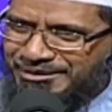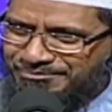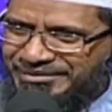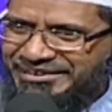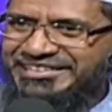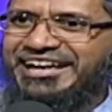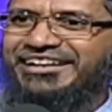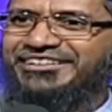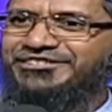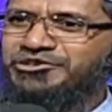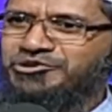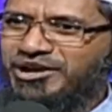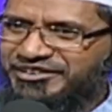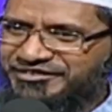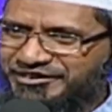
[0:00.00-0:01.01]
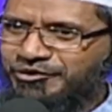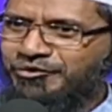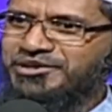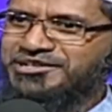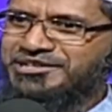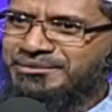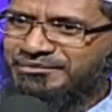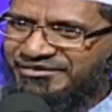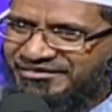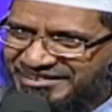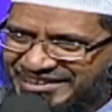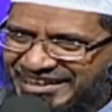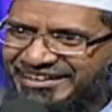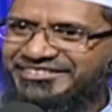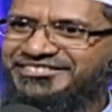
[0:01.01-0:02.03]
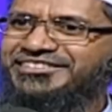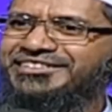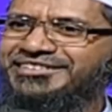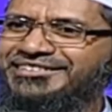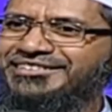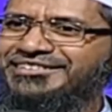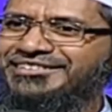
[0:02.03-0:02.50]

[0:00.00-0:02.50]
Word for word: me complete the answer. You asked a question, I'm giving the answer.